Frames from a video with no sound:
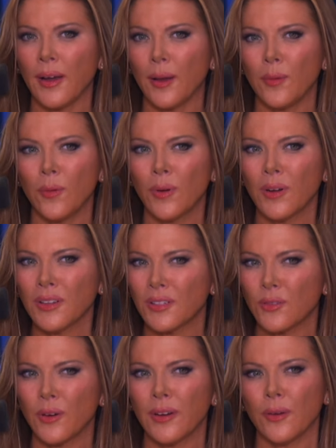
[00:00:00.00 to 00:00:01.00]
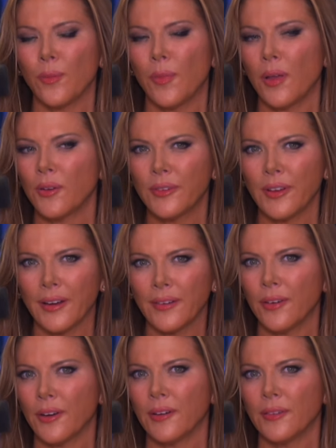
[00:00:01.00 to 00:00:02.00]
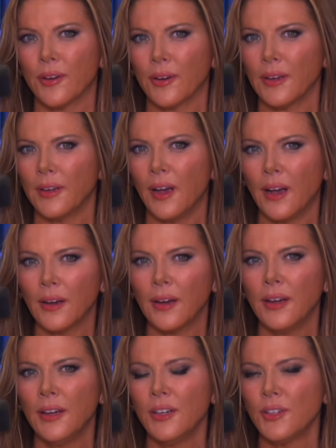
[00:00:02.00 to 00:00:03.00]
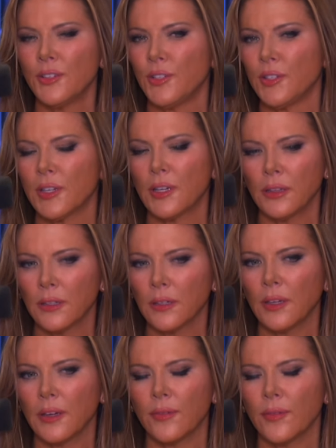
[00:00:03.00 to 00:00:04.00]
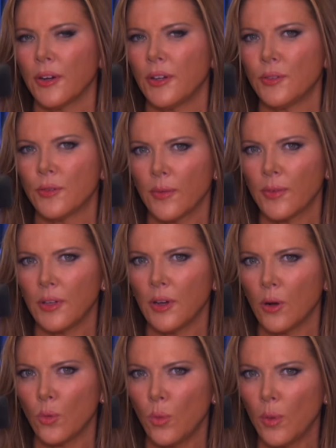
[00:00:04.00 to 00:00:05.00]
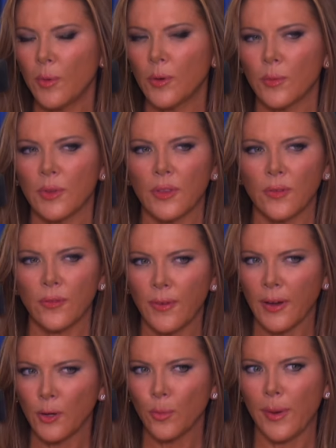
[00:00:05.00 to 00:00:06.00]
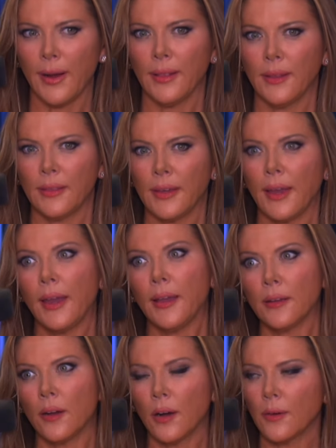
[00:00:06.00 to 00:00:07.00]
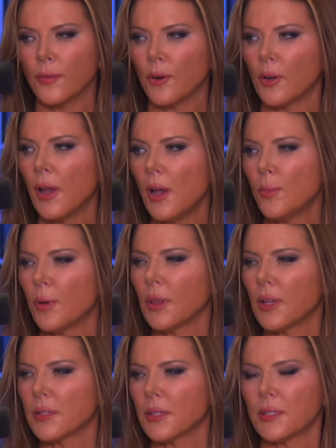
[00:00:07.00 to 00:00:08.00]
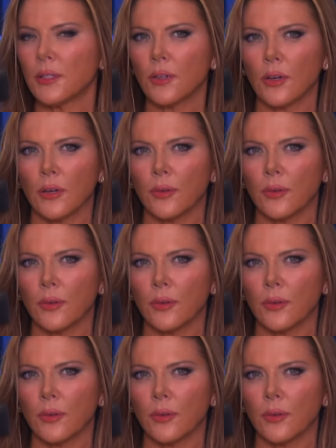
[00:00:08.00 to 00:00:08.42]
I mean, what a story. Her mother died very, very young. She's clearly a very driven young woman with the fighter pilot thing and Harvard. But let's listen to her.